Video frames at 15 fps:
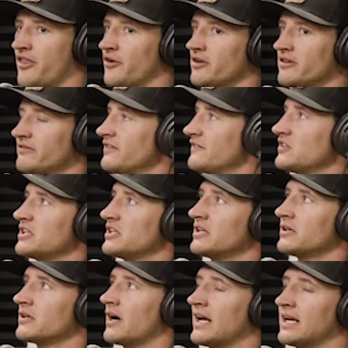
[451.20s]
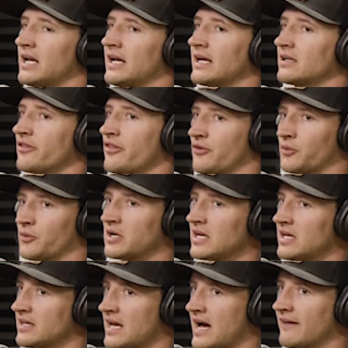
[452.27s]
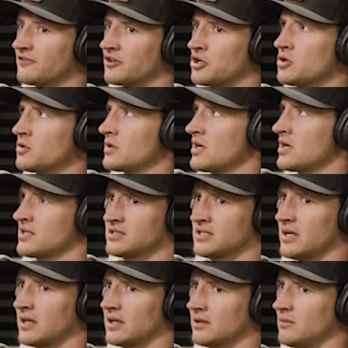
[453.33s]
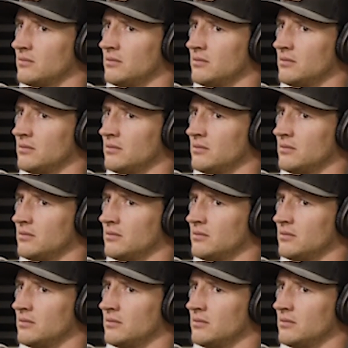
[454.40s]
30, 50 deer at like 3 in the afternoon, and it's like,